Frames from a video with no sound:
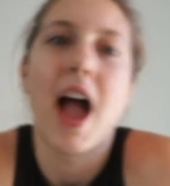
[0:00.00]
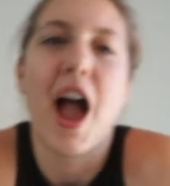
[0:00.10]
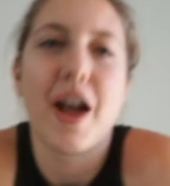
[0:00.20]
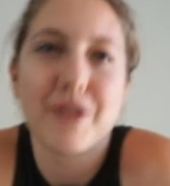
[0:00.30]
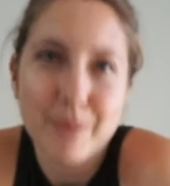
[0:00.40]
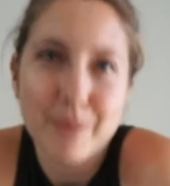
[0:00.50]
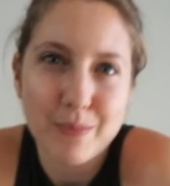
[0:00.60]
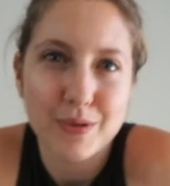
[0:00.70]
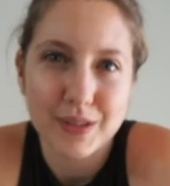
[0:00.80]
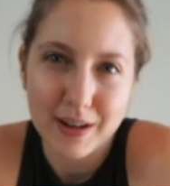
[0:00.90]
I
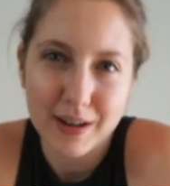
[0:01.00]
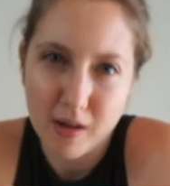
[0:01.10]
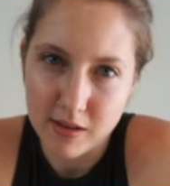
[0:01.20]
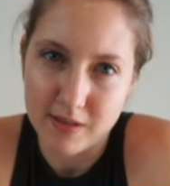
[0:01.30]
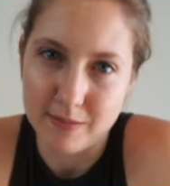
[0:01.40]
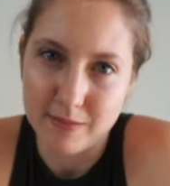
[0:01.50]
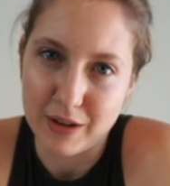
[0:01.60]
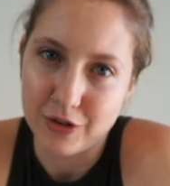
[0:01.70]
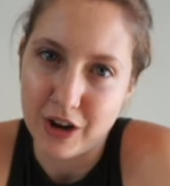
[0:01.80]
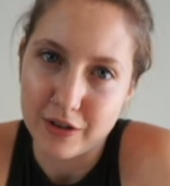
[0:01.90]
remember sitting along the
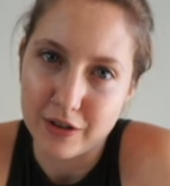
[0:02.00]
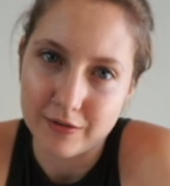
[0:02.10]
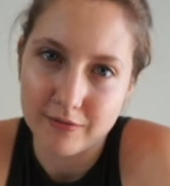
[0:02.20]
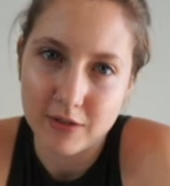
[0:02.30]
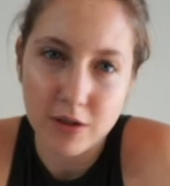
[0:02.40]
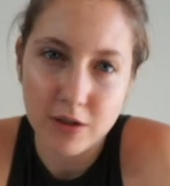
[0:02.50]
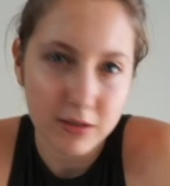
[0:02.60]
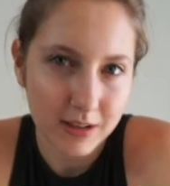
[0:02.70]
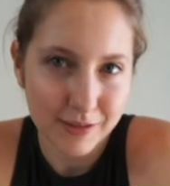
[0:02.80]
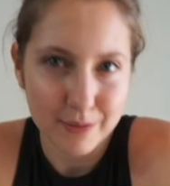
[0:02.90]
metro,
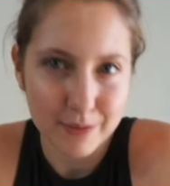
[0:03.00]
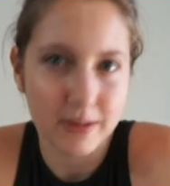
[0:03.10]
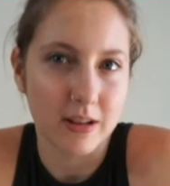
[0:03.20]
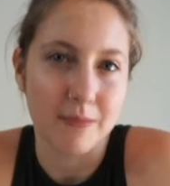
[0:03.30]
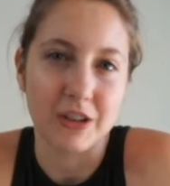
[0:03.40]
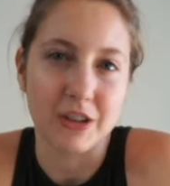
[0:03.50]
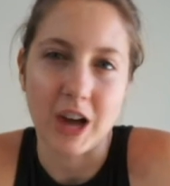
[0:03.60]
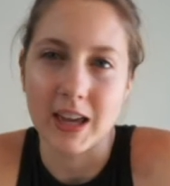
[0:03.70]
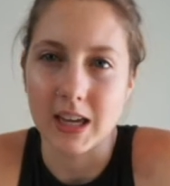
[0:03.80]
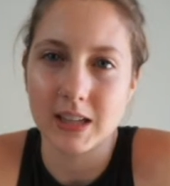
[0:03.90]
noticing the ribbing along my
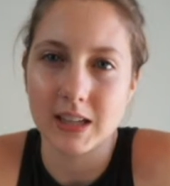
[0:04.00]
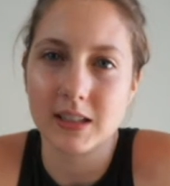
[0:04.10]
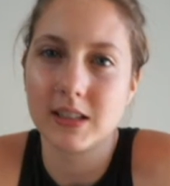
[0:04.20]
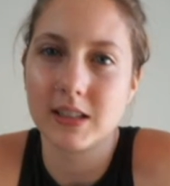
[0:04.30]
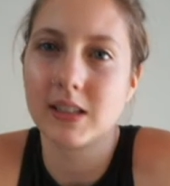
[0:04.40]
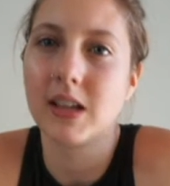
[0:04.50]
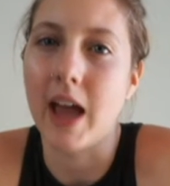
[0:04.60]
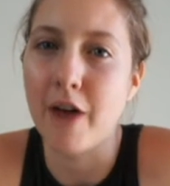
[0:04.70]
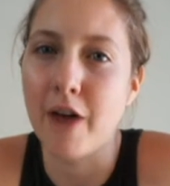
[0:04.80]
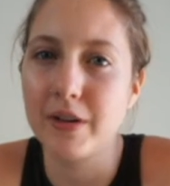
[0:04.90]
jacket,
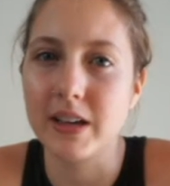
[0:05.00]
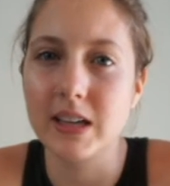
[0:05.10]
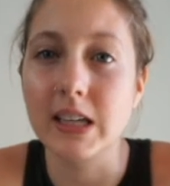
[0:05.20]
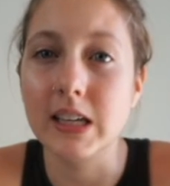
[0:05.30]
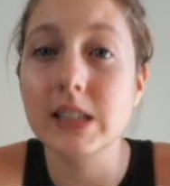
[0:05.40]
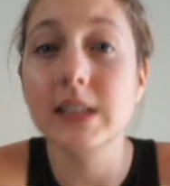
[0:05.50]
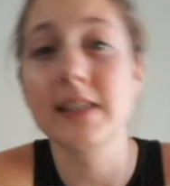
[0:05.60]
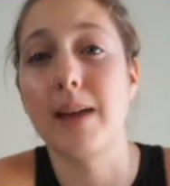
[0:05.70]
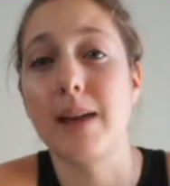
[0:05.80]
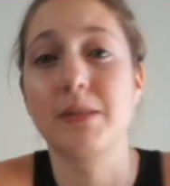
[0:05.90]
how it easily
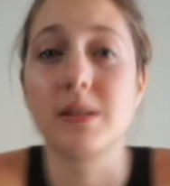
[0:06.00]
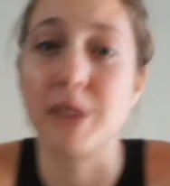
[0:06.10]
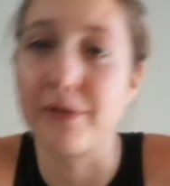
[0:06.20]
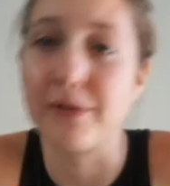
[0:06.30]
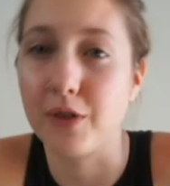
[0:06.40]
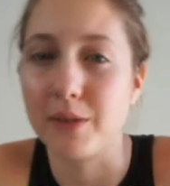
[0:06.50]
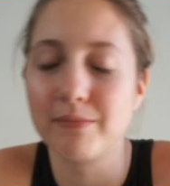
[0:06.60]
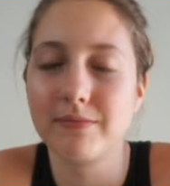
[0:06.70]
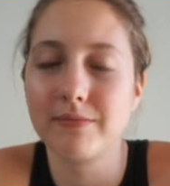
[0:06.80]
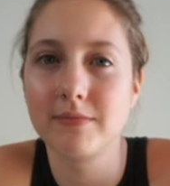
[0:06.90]
adapted to my form.
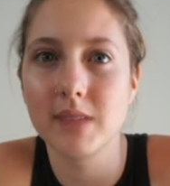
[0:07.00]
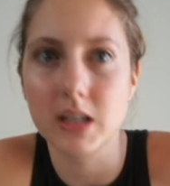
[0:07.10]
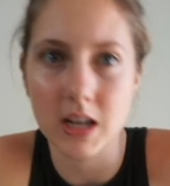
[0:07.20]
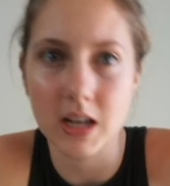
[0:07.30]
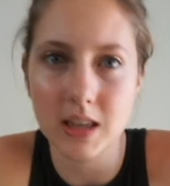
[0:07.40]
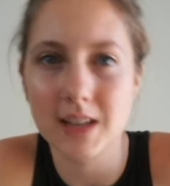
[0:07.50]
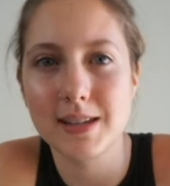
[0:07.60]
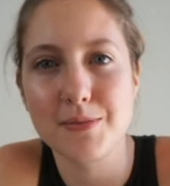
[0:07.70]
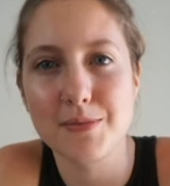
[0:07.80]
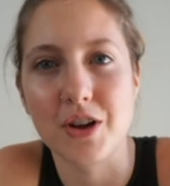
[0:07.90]
And taking that
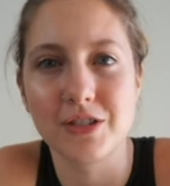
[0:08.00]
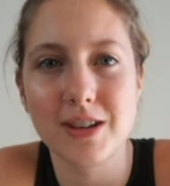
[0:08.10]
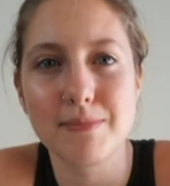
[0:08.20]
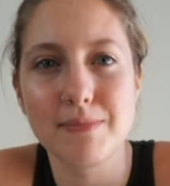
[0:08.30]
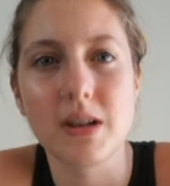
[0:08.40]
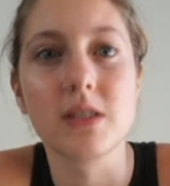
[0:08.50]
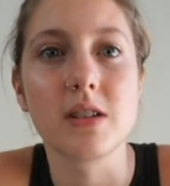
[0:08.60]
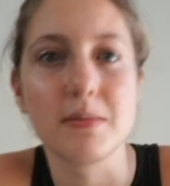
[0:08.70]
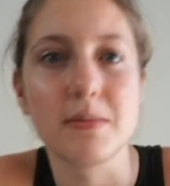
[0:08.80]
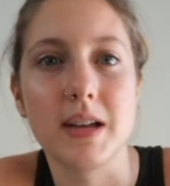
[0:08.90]
same concept, I
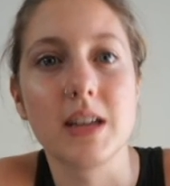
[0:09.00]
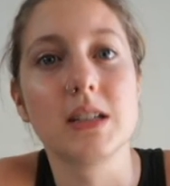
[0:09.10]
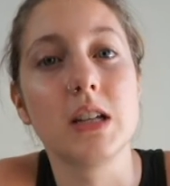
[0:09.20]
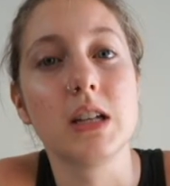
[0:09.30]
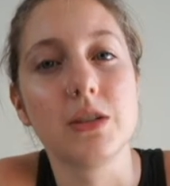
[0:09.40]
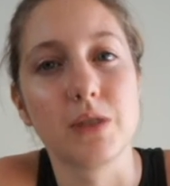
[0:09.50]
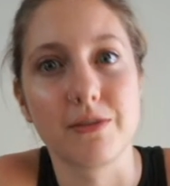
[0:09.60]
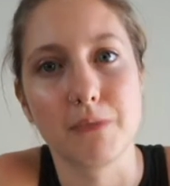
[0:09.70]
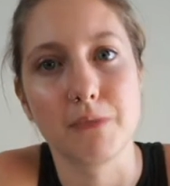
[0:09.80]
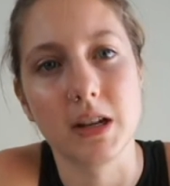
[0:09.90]
started applying it to each one
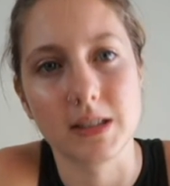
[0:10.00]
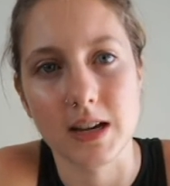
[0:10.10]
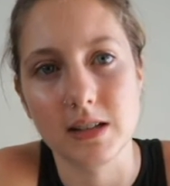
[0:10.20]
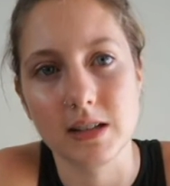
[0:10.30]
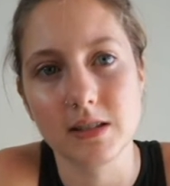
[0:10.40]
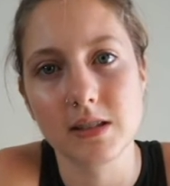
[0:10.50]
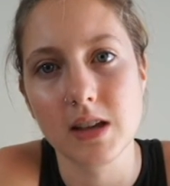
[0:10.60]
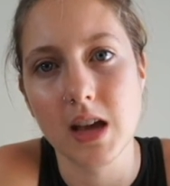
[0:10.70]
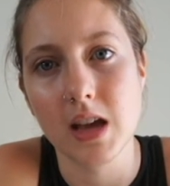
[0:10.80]
of my designs.